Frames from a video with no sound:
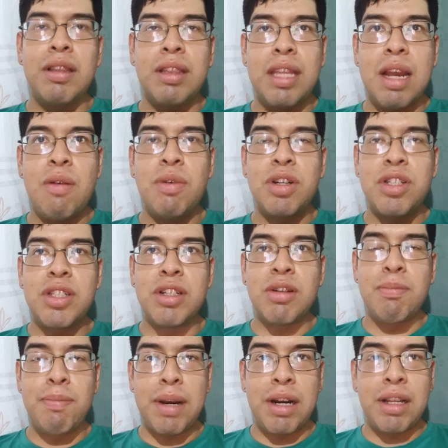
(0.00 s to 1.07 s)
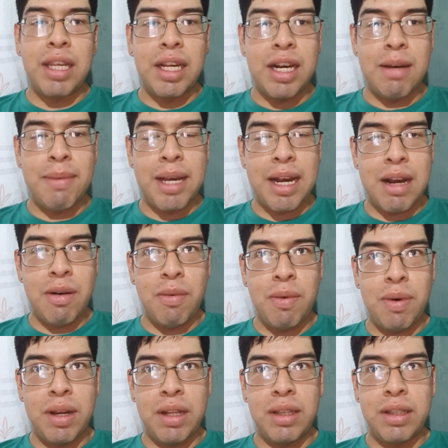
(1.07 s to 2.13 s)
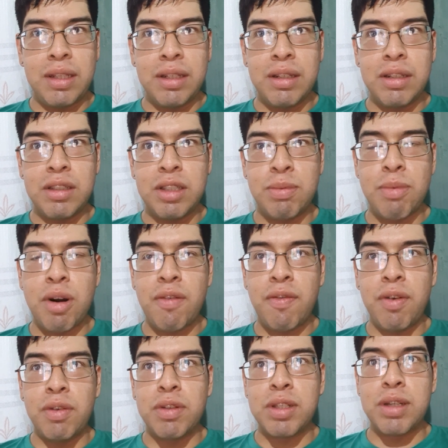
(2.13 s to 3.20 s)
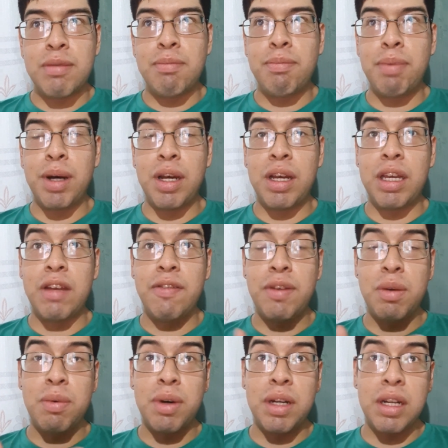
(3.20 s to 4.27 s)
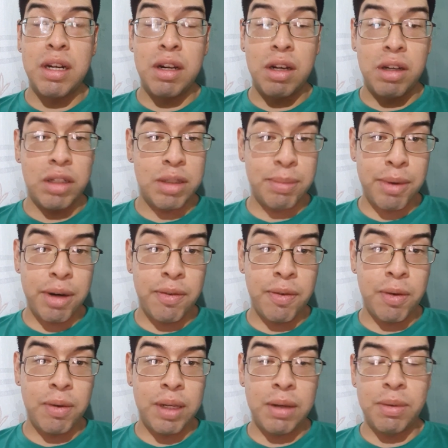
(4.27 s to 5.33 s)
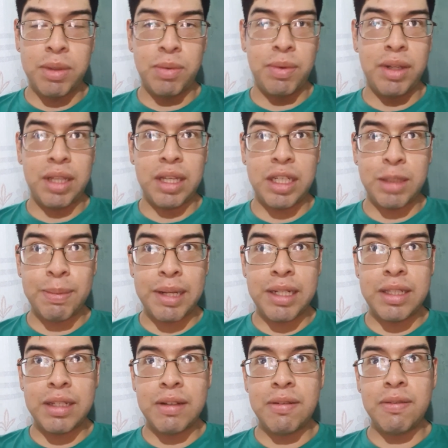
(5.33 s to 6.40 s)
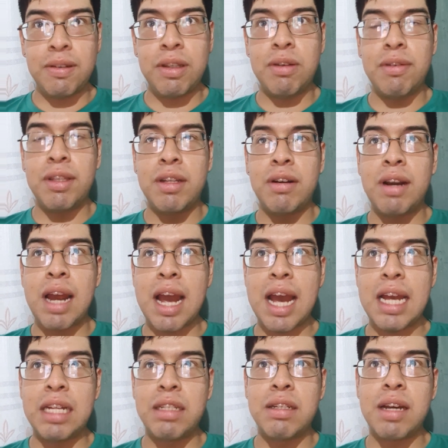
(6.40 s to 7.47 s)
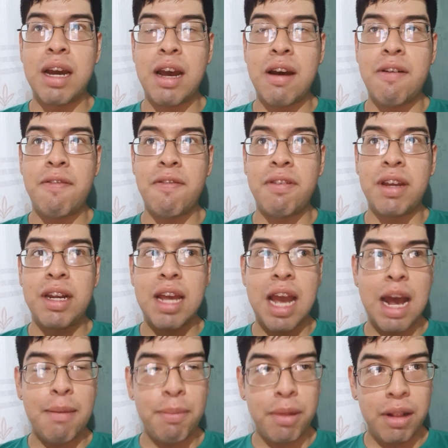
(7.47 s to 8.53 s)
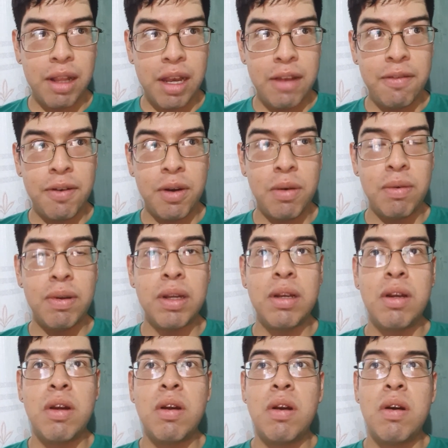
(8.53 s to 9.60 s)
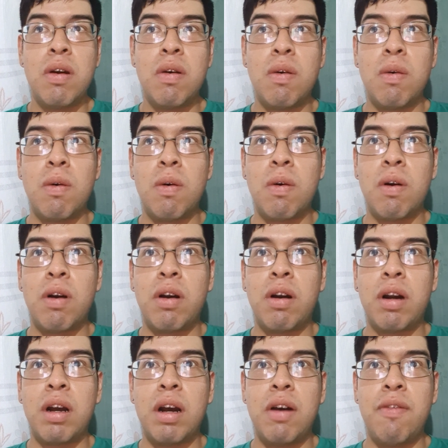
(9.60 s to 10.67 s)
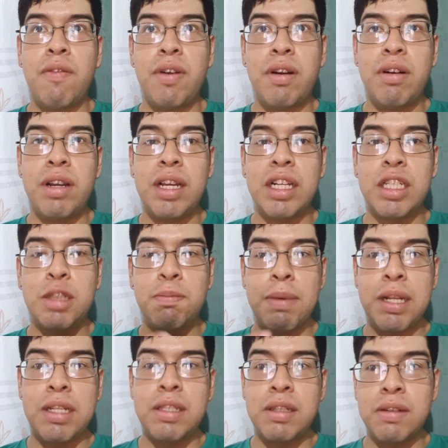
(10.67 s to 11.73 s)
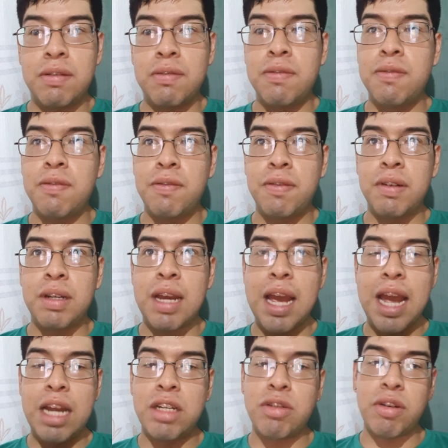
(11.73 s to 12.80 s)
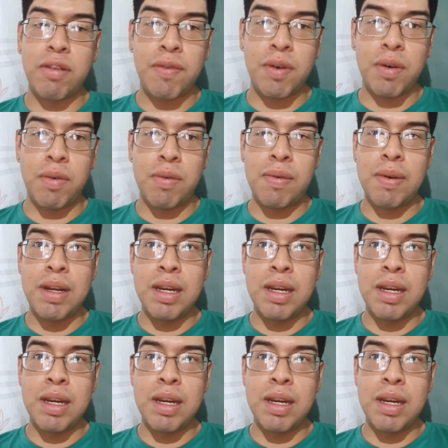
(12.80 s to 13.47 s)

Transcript: They were still barely coming out with smartphones. But if you wanted a good smartphone, it was really expensive. You either had to have an Apple iPhone or a very expensive Android phone.